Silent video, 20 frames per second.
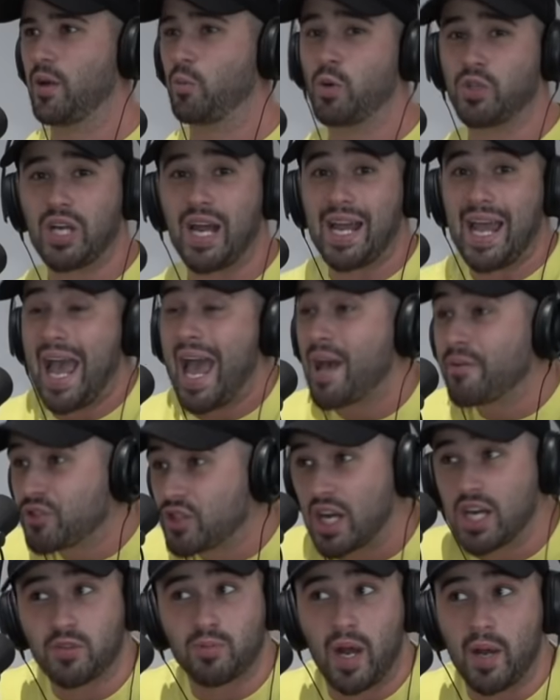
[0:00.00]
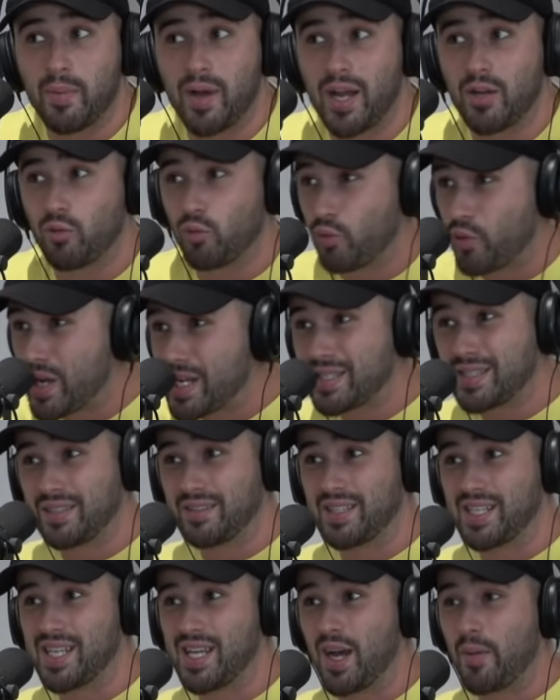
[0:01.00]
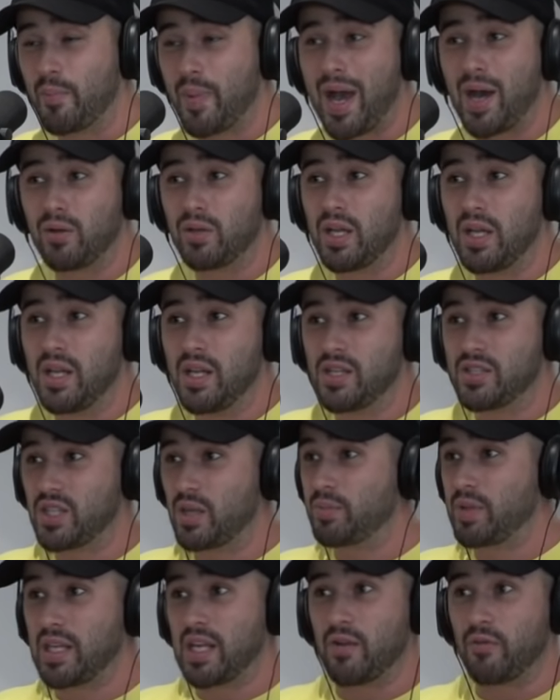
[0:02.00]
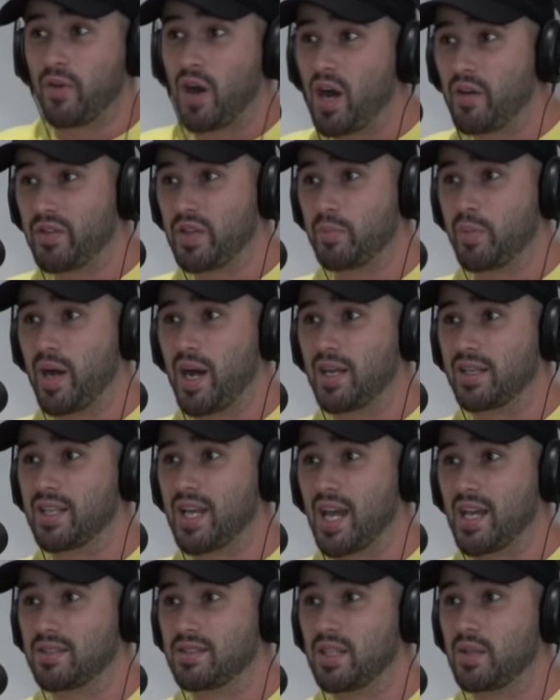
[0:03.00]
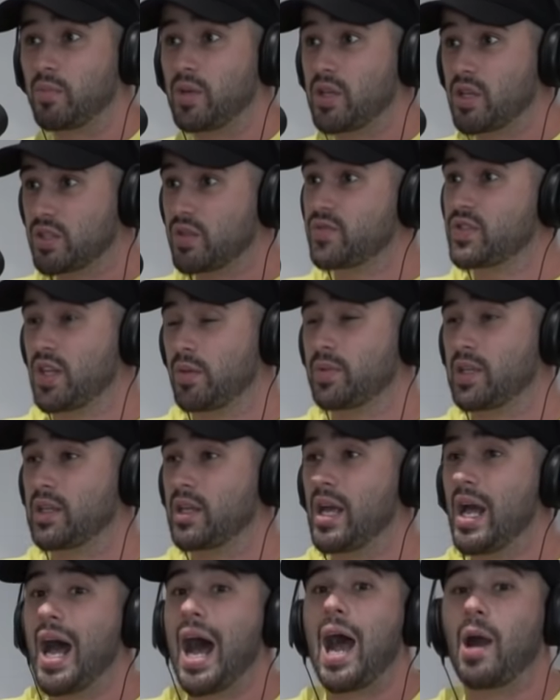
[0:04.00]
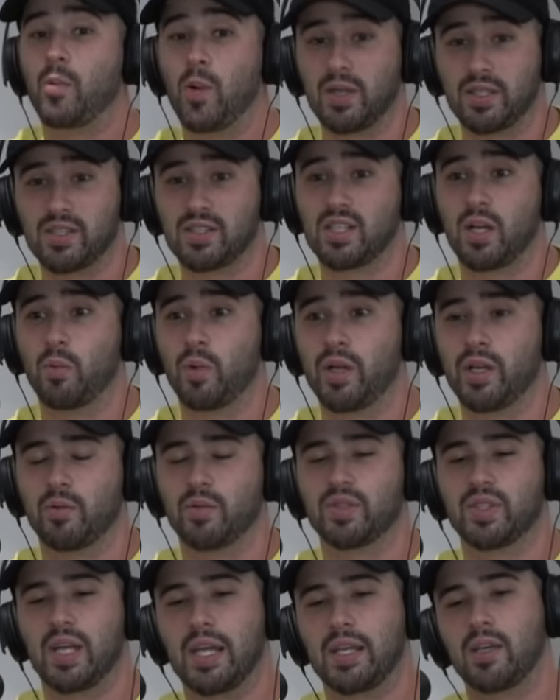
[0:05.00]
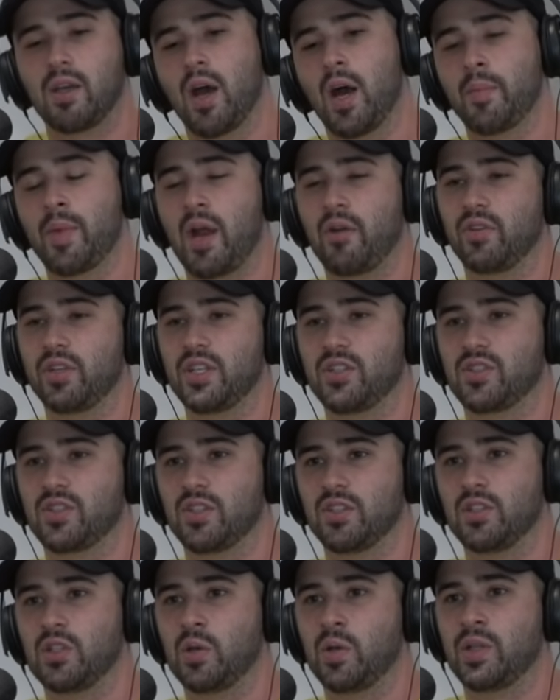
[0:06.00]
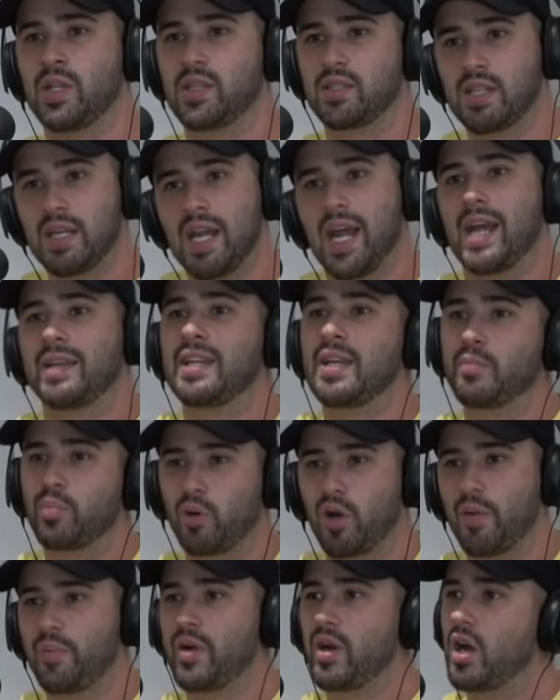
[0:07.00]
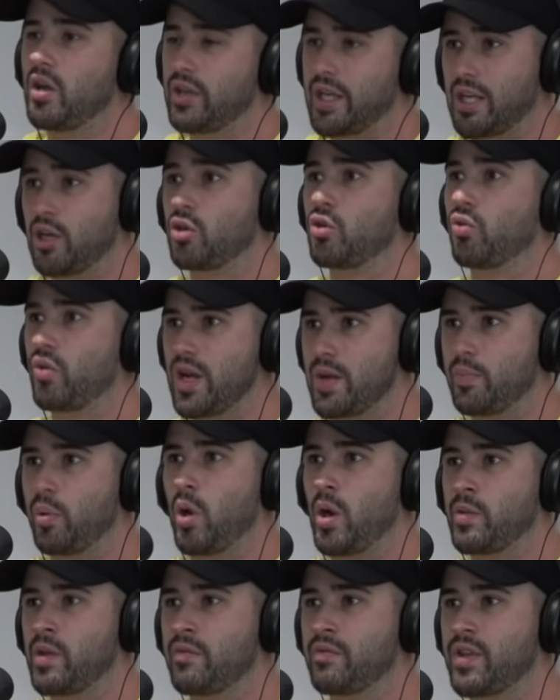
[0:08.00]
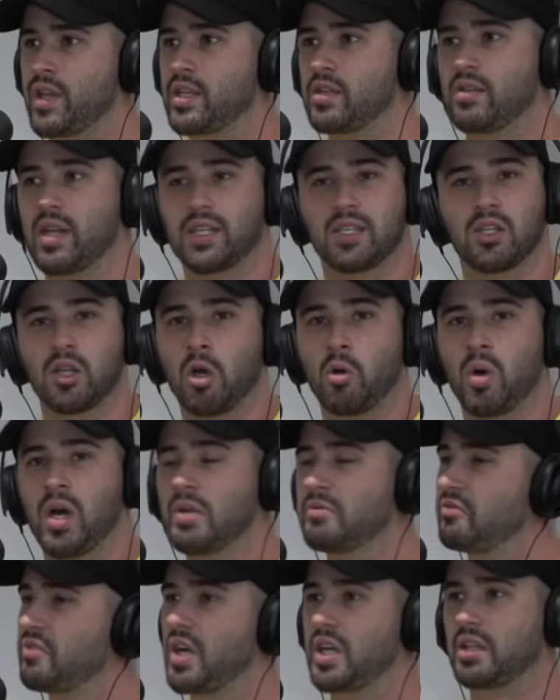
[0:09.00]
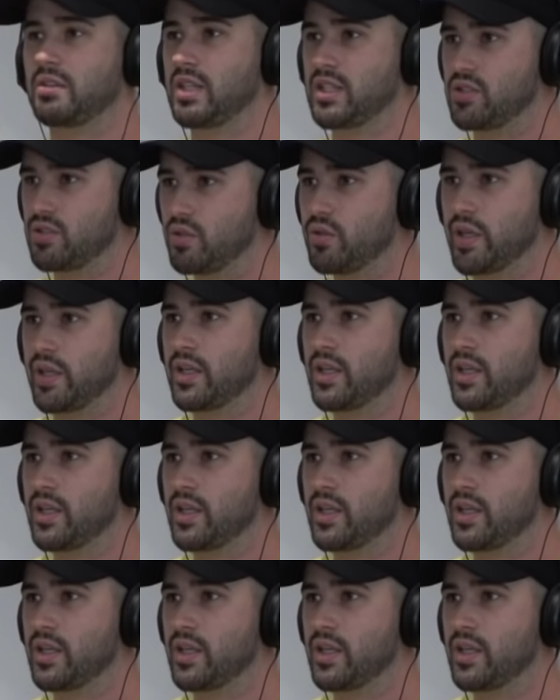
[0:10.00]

Which I have changed my mind recently about something involving podcasting because of something I went to someone and was like, "Yo, I'm not really interested in doing this," and they brought up a, a, like a great point with everything. You're like, you know what? Fuck it, let's do it.